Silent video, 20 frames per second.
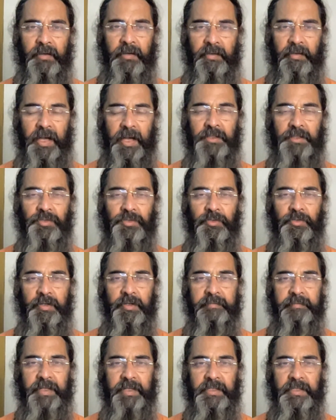tries to
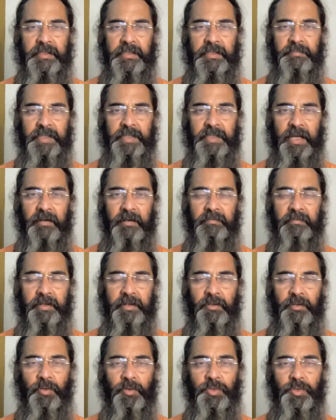convince himself
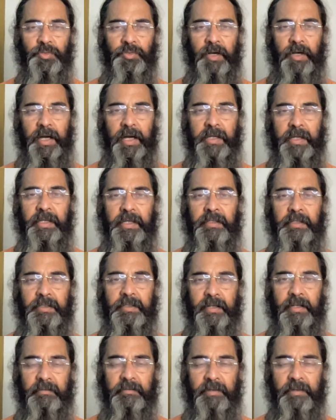and goes to a
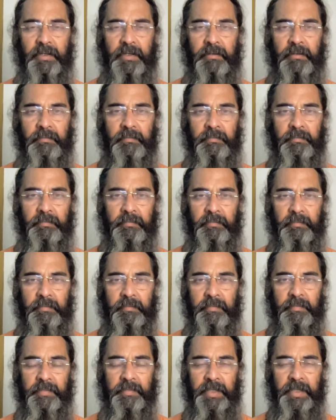highest level,
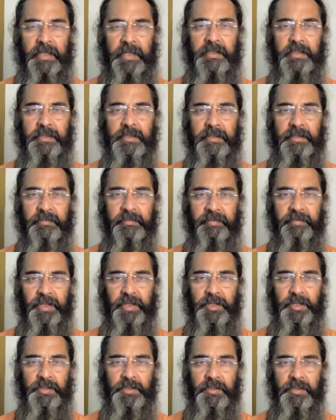then is
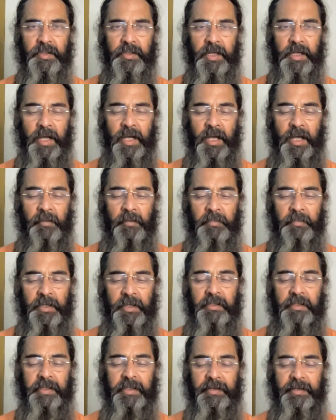convinced.
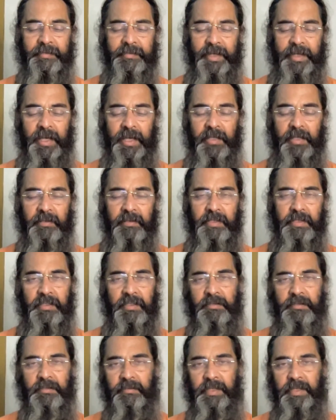But they say
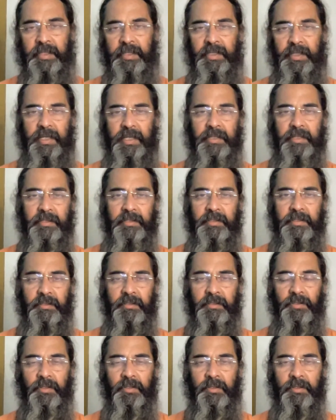these 3 things
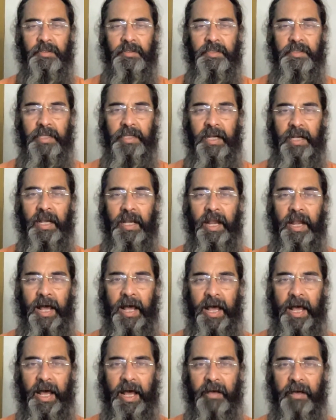still
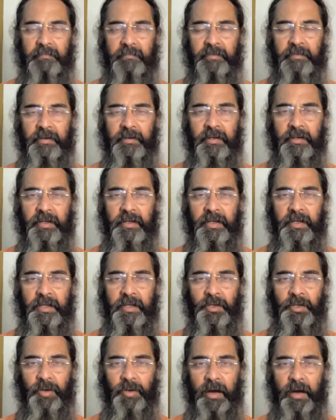
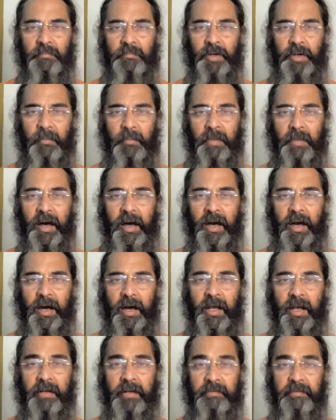you have
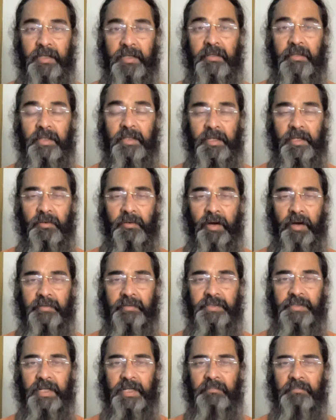brahmakara vritti, you
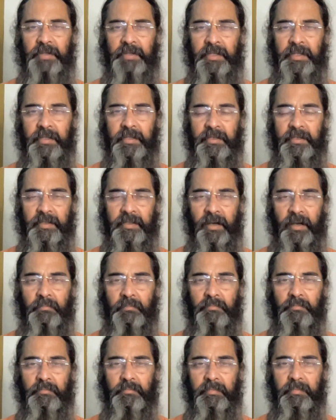have still vritti,
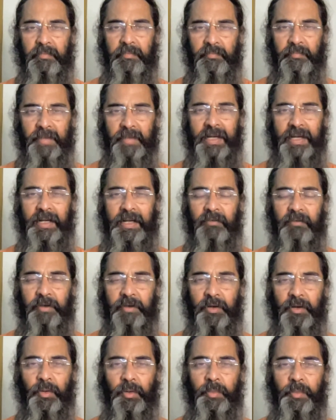some mental
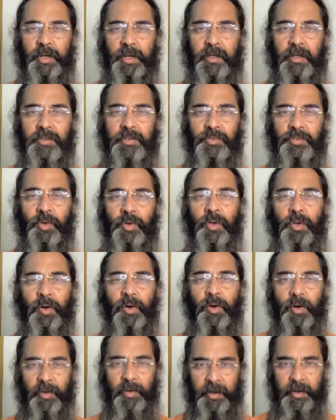phenomenon is going
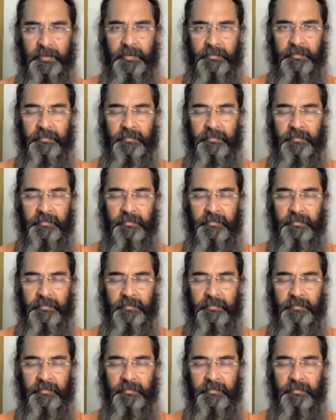on.